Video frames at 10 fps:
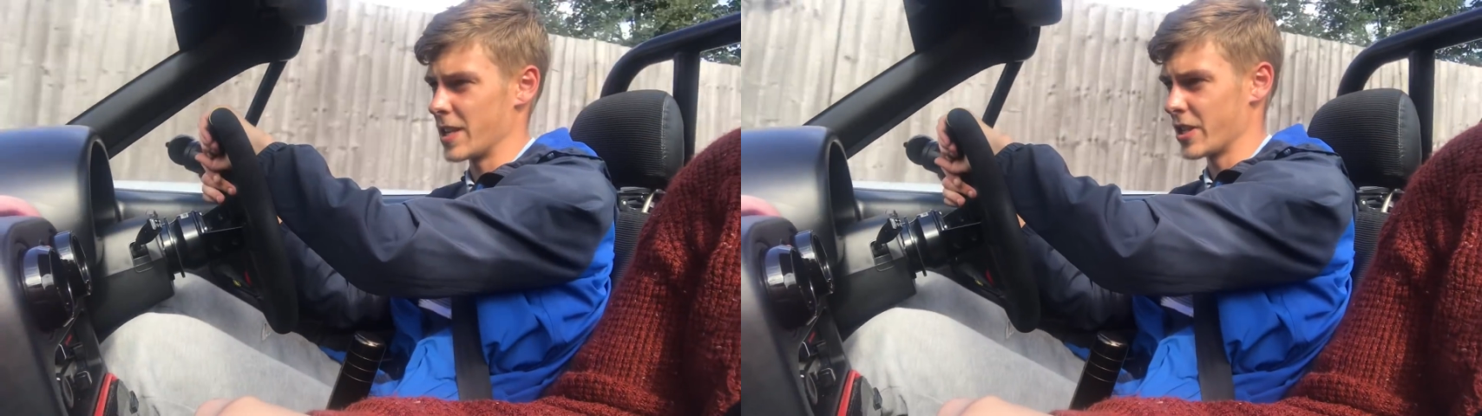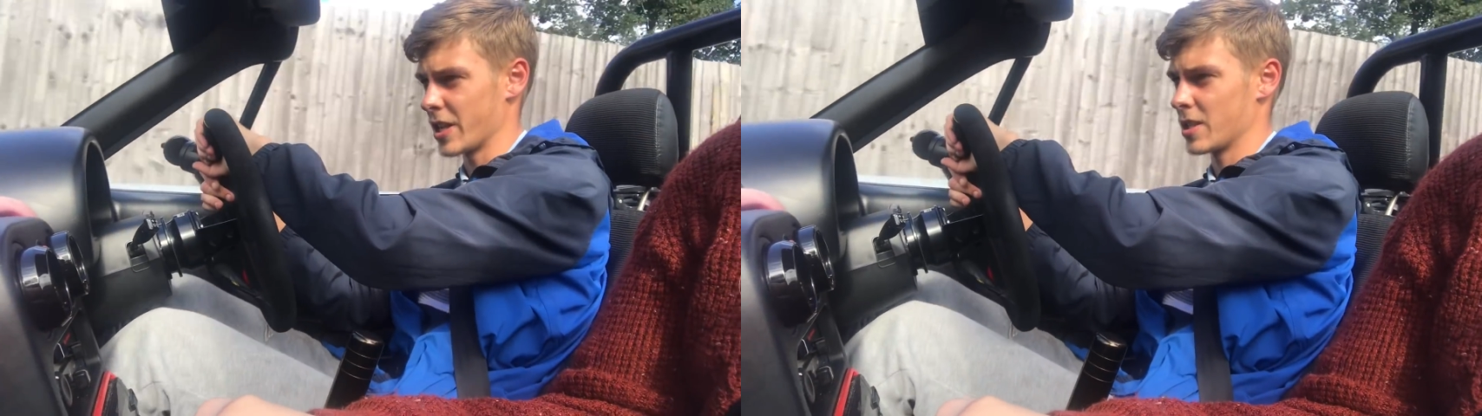
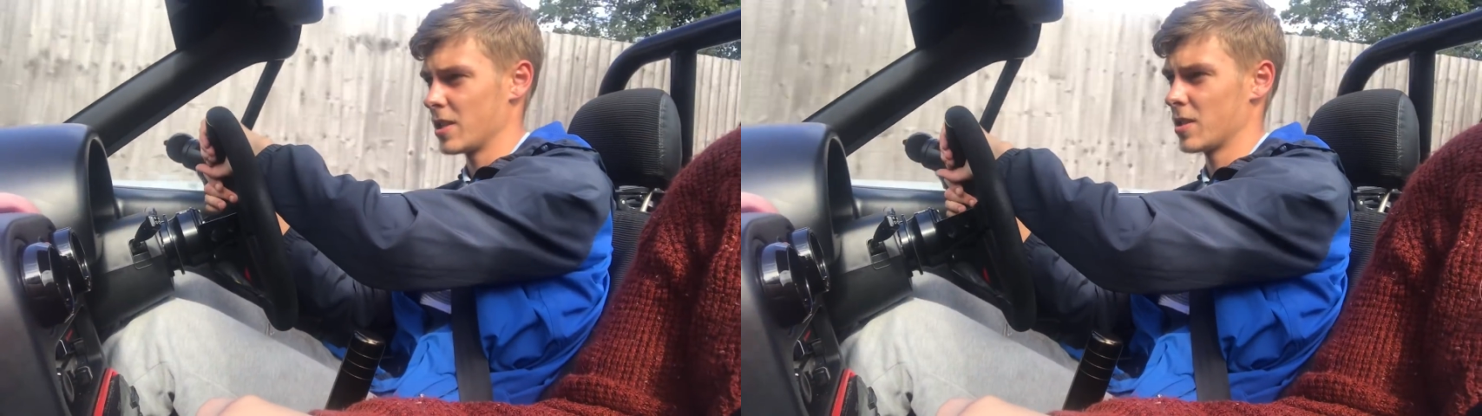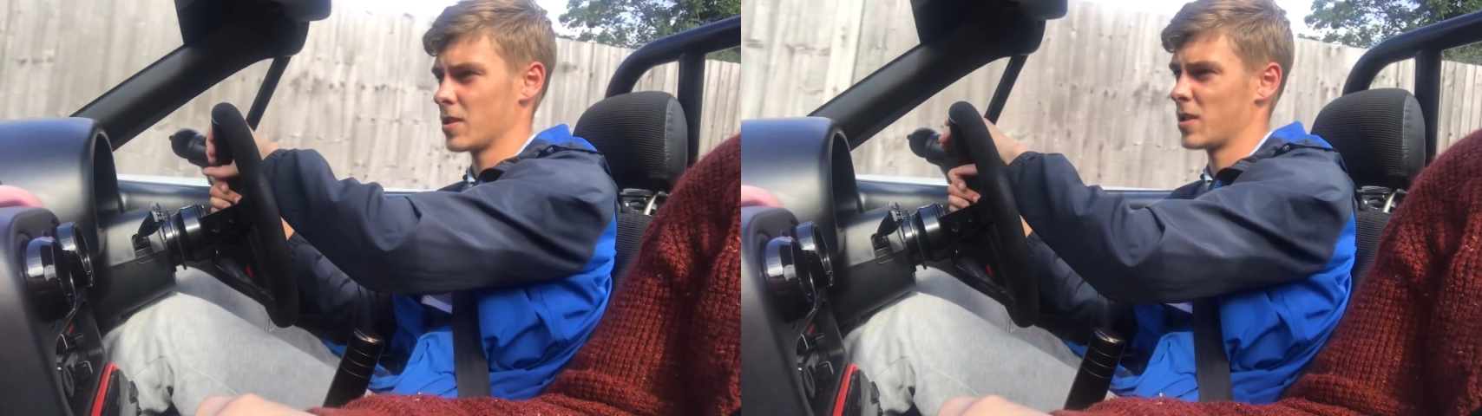
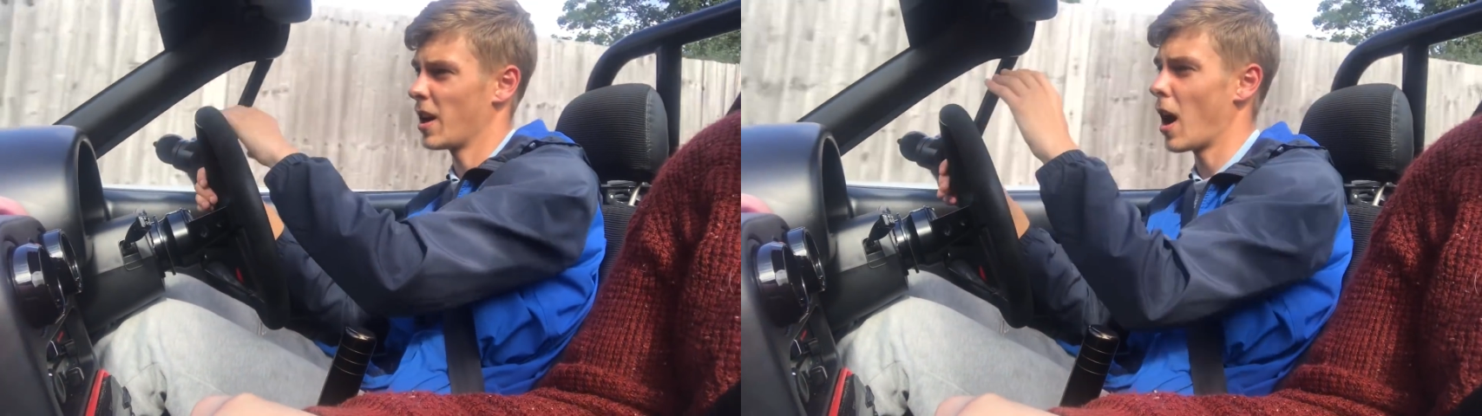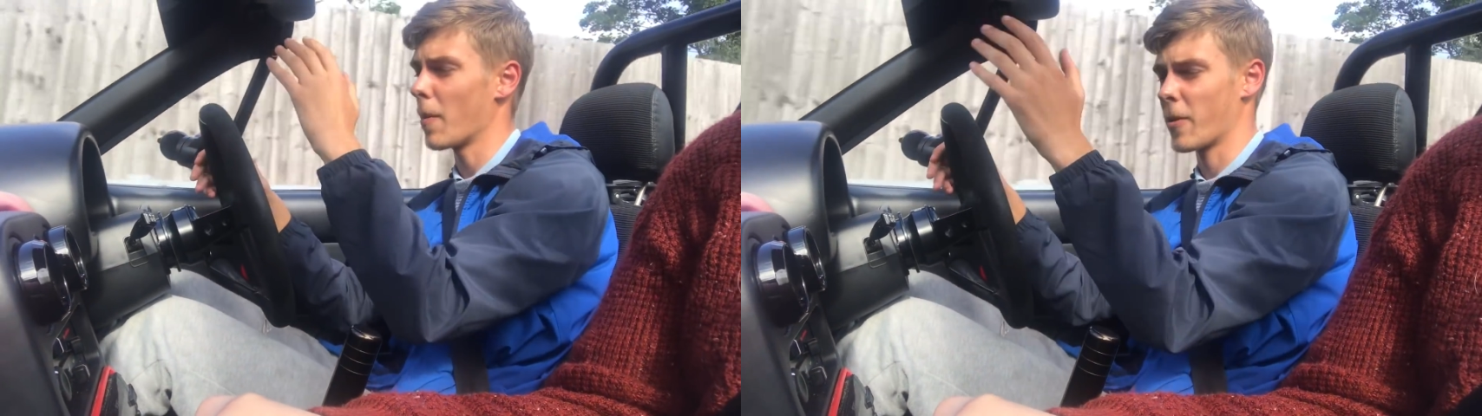injectors
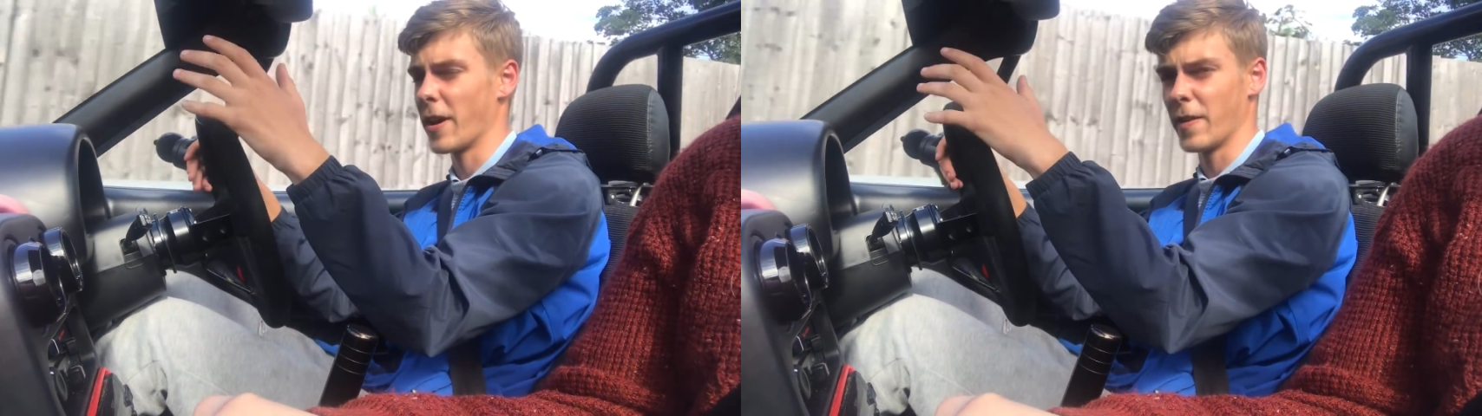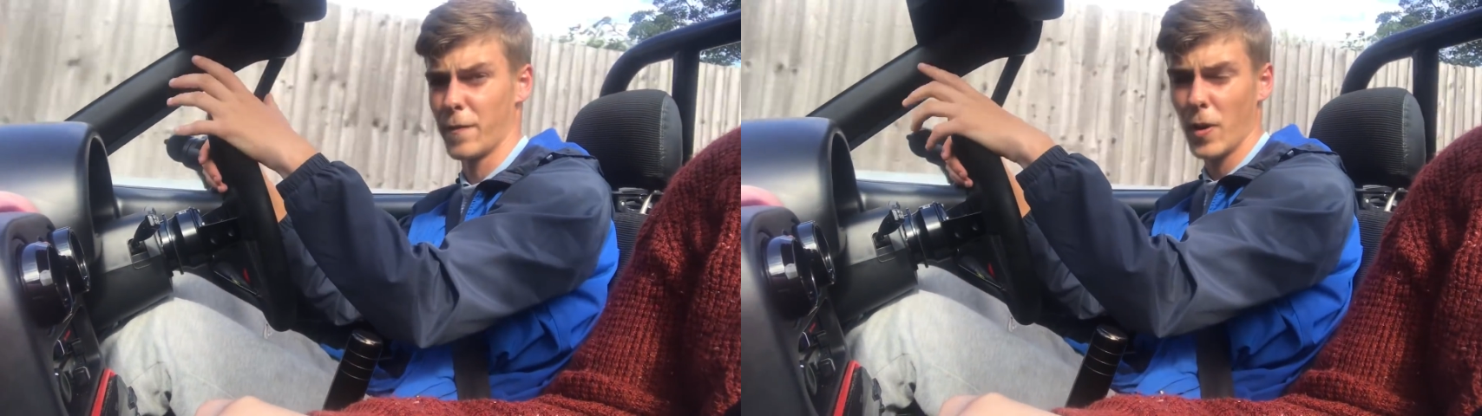to
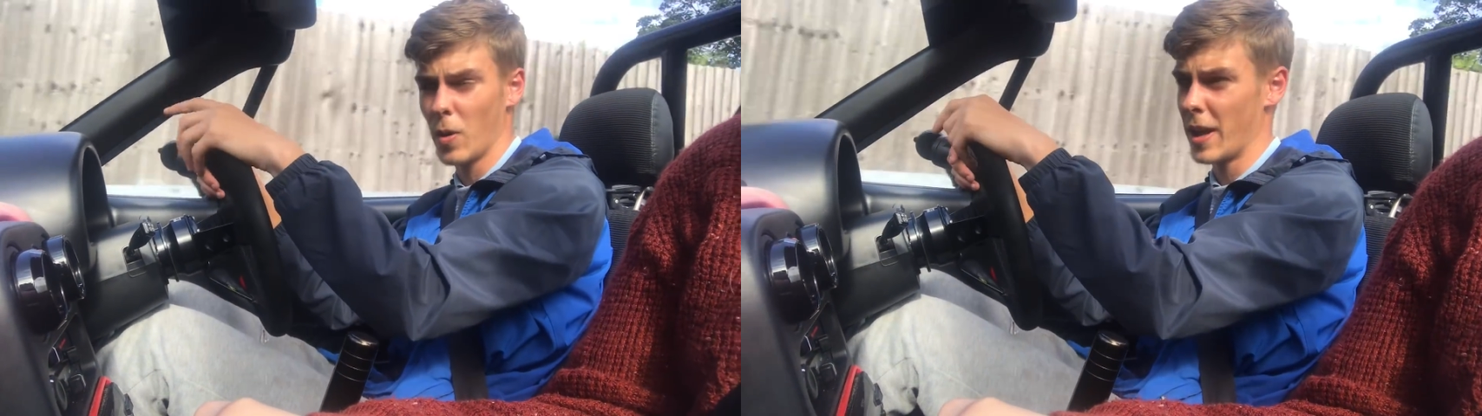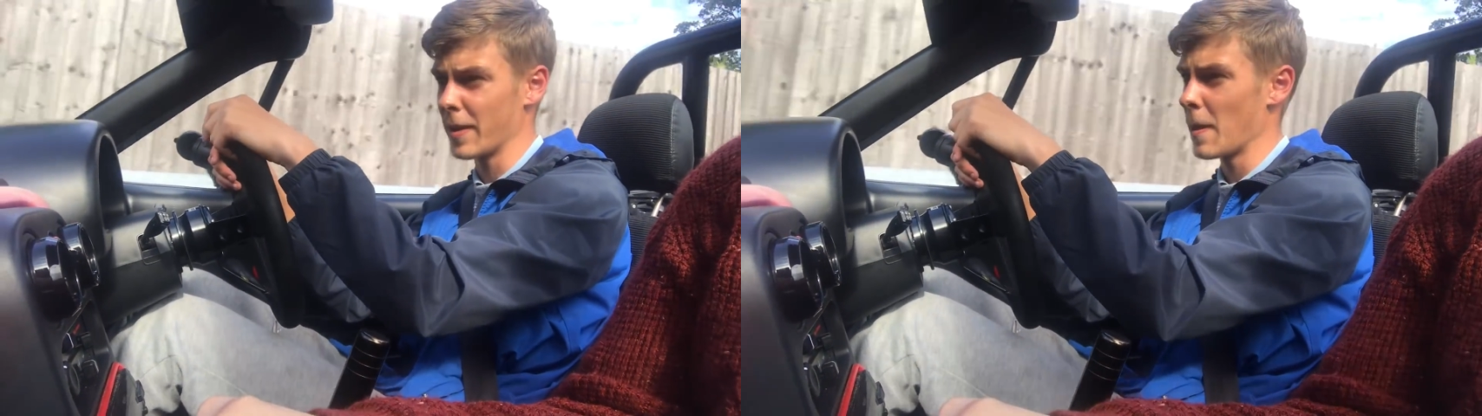upgrade the
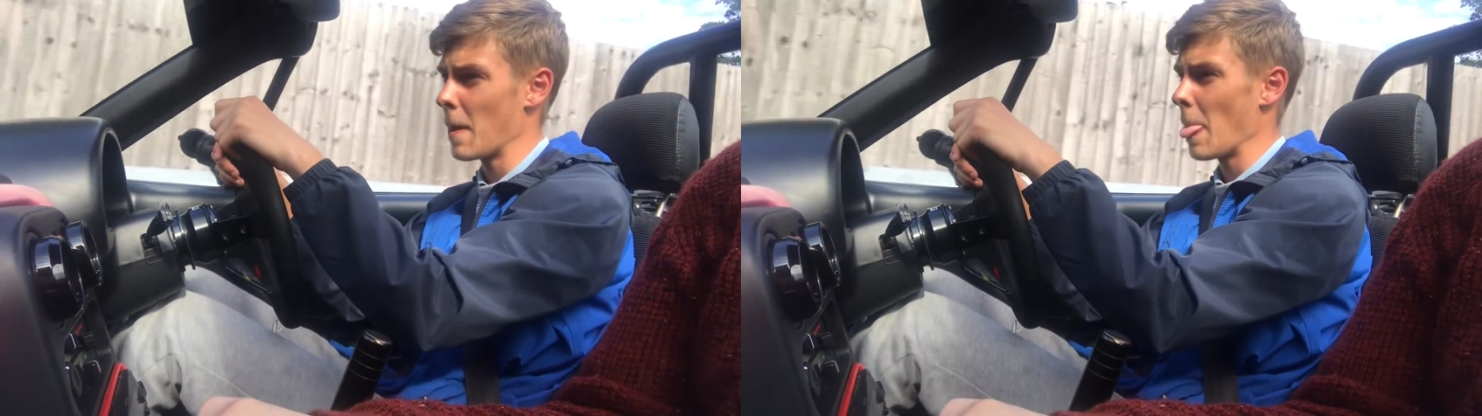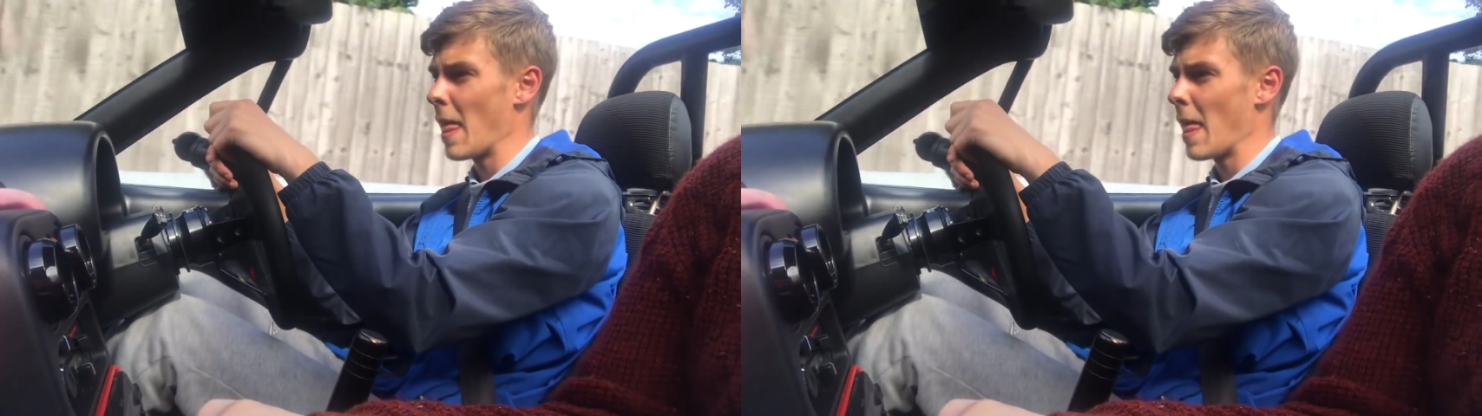fueling.